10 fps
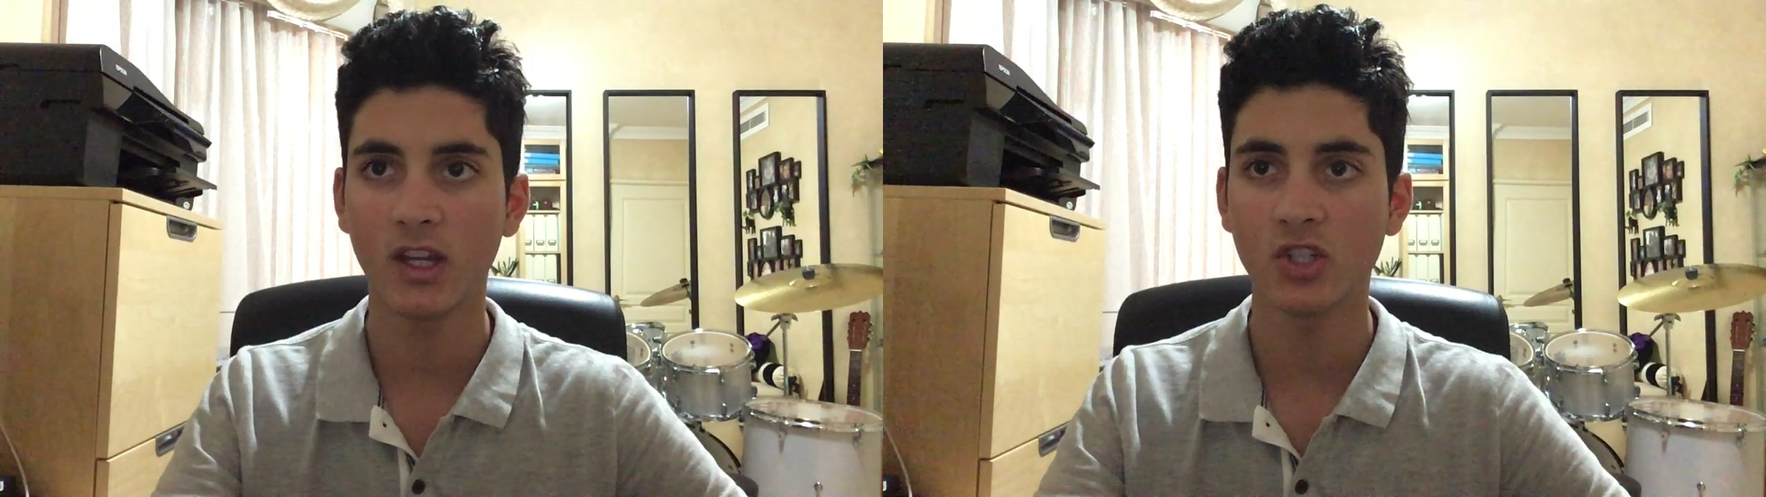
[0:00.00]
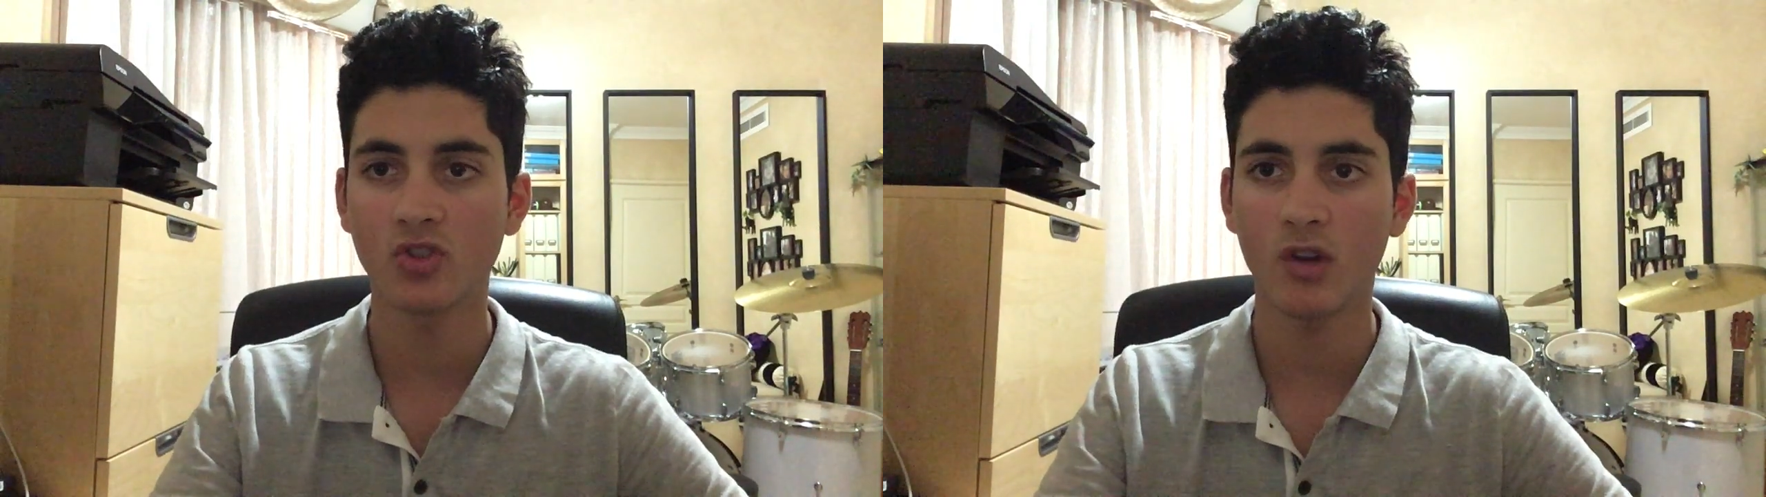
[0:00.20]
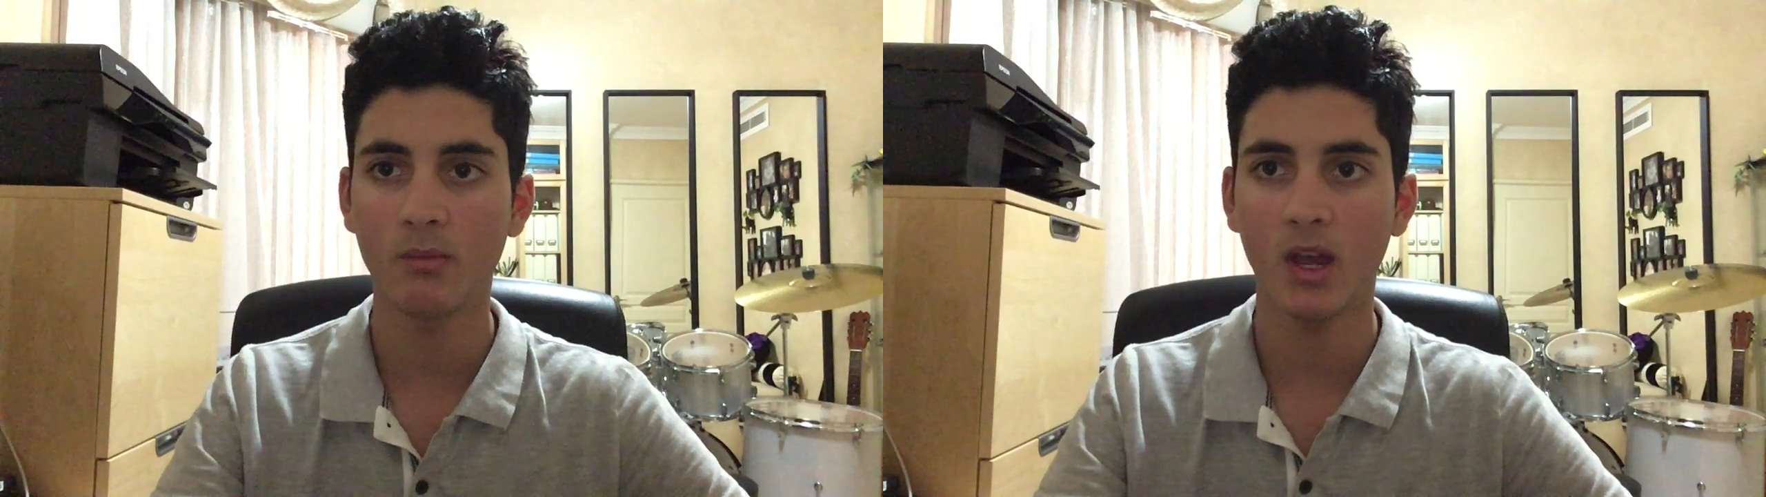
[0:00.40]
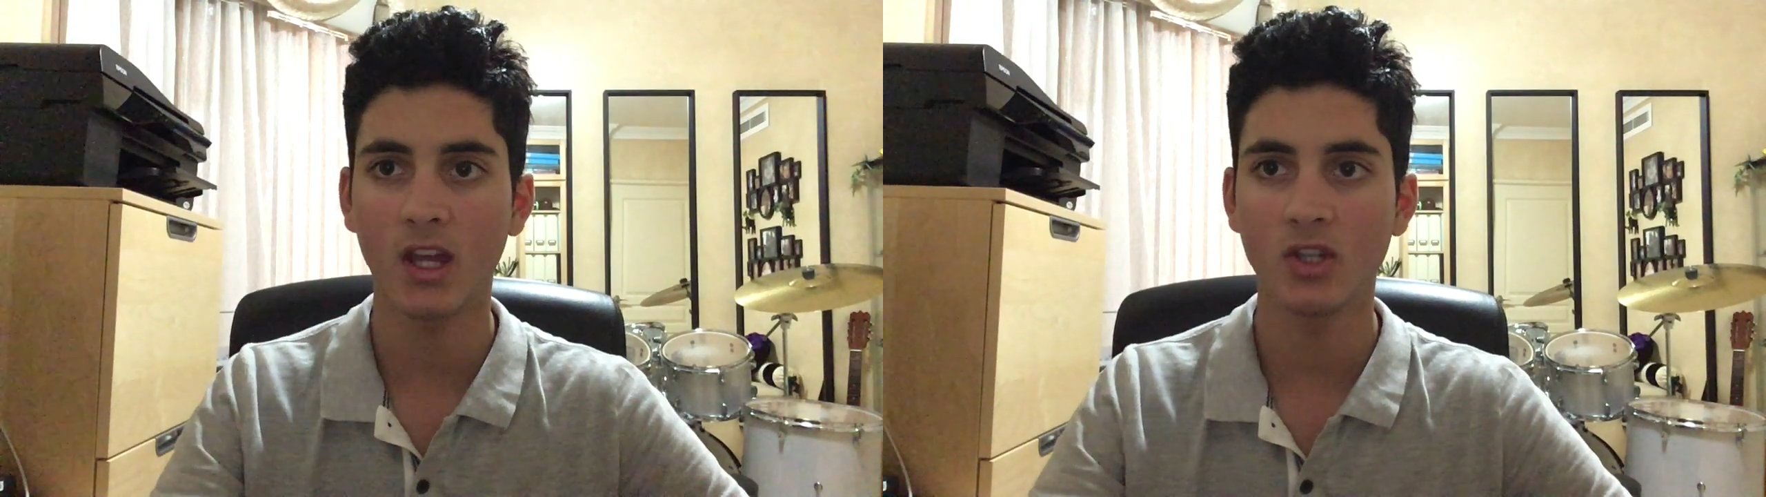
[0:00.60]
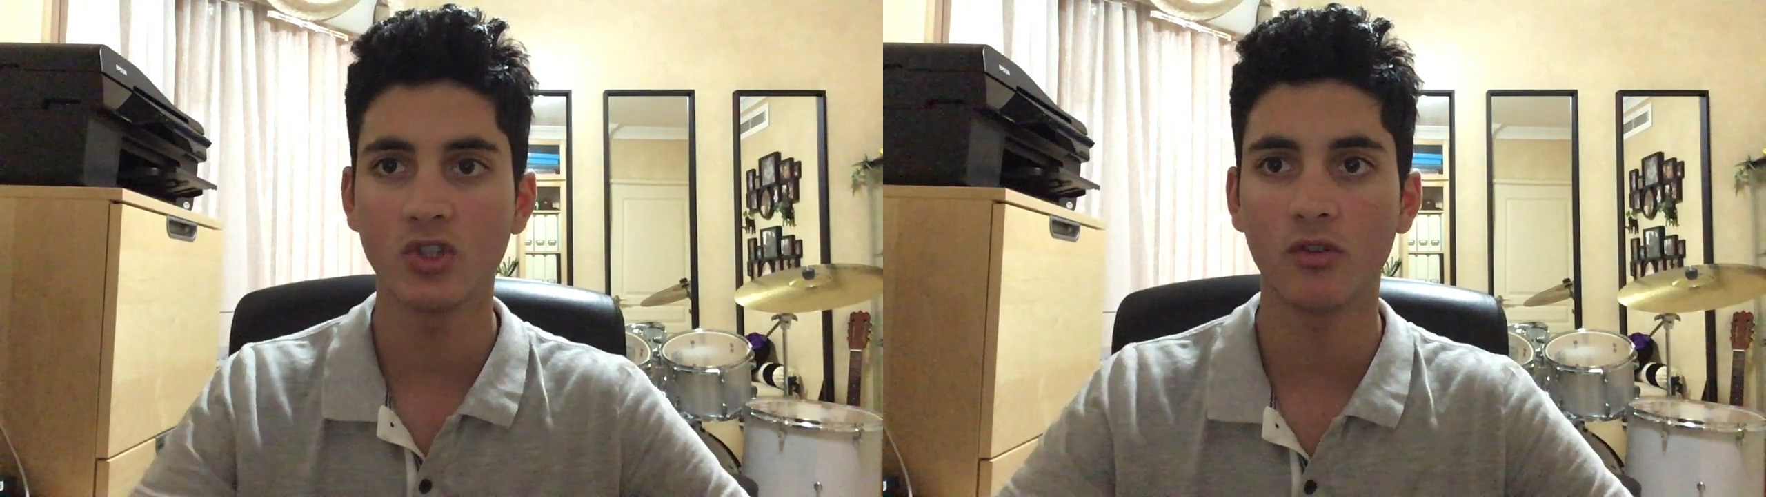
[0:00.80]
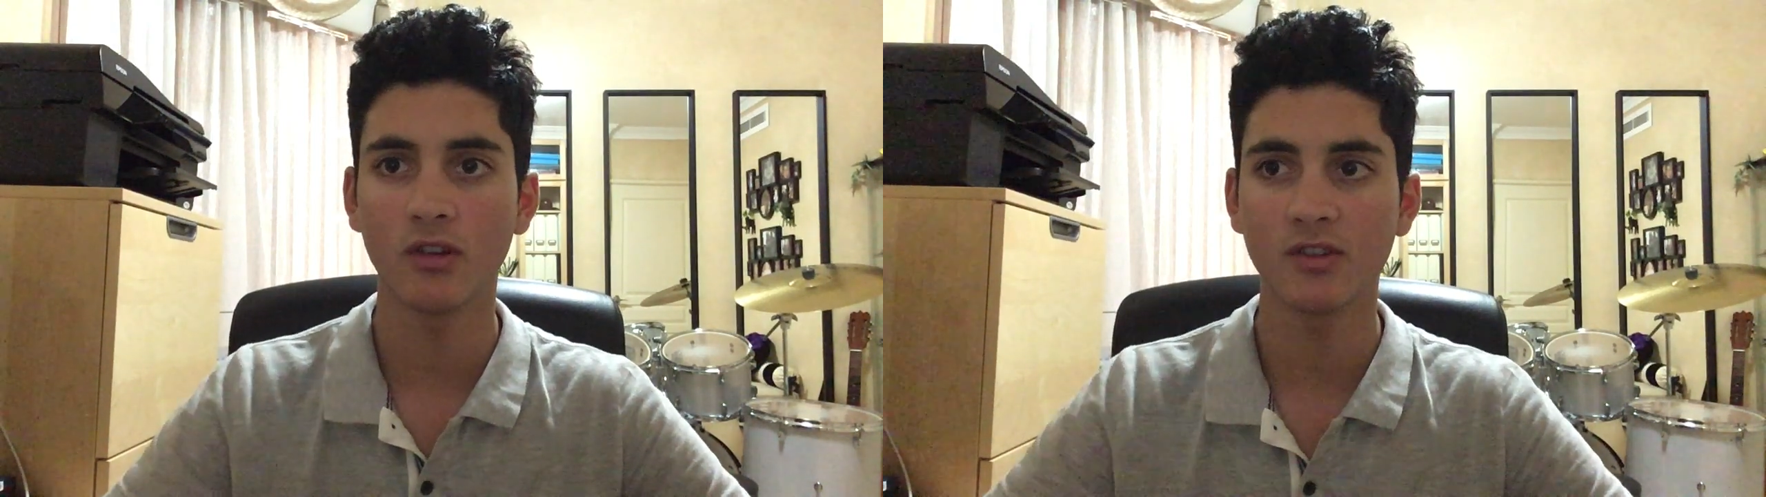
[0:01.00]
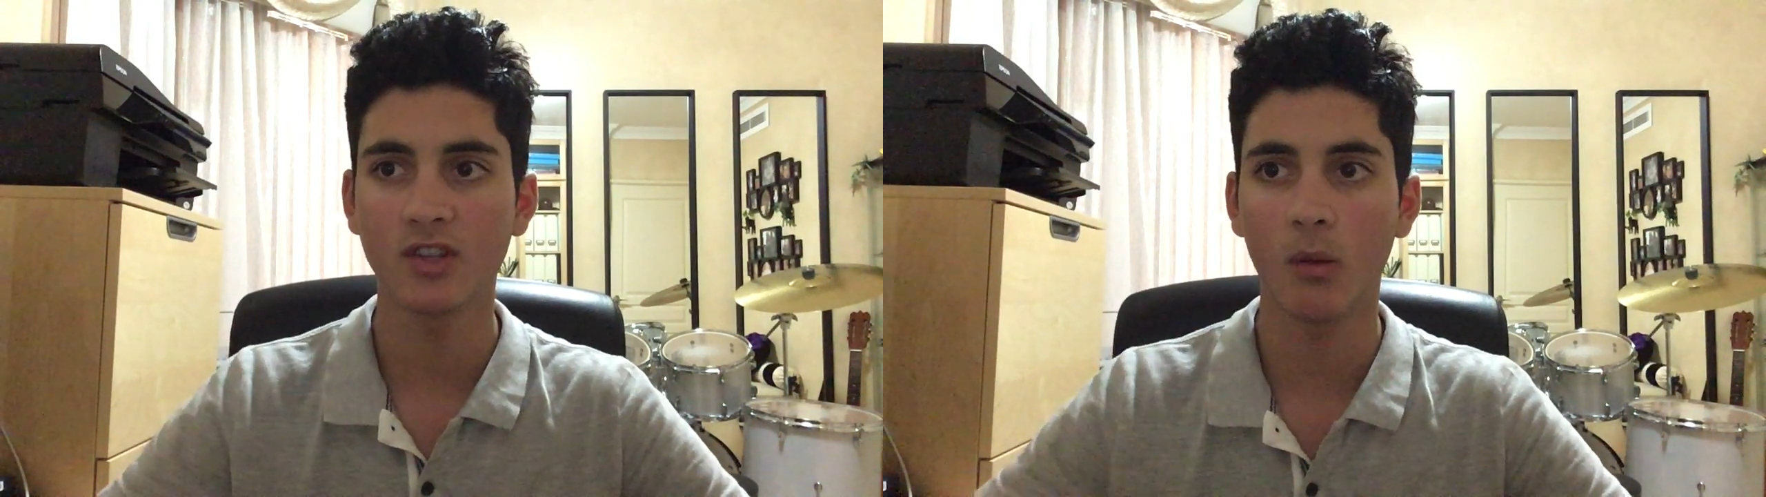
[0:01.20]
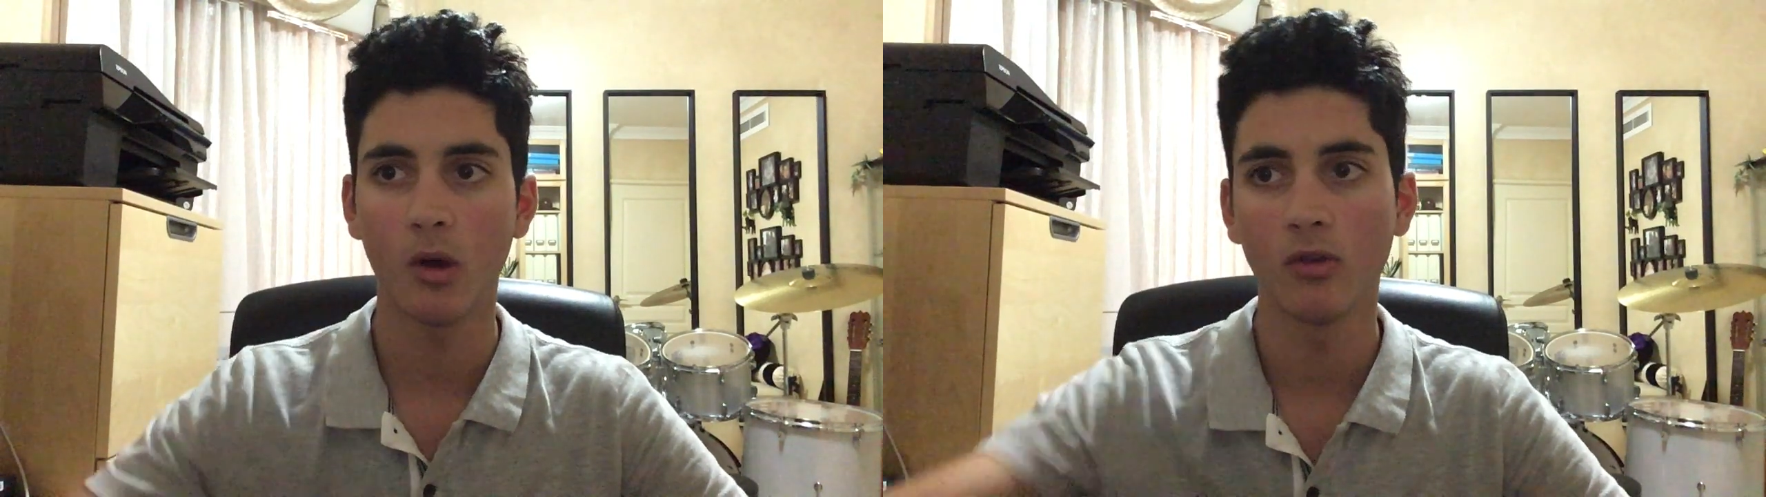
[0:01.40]
extreme heat during the
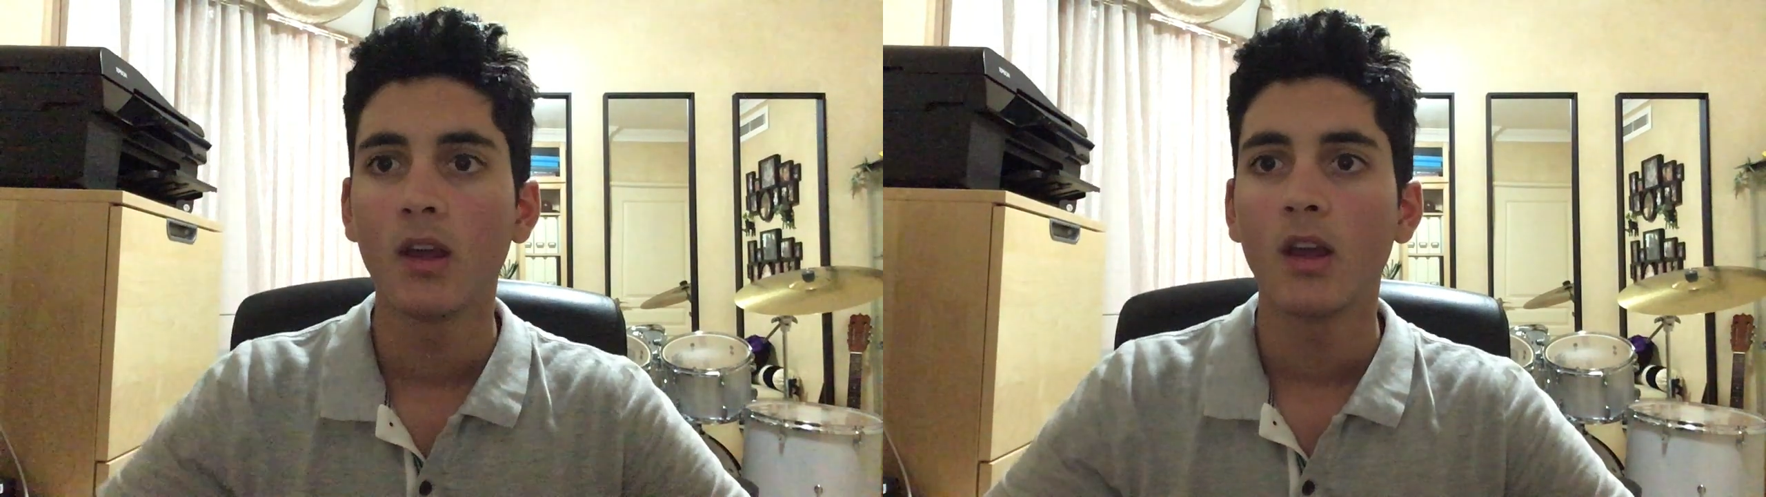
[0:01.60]
summer.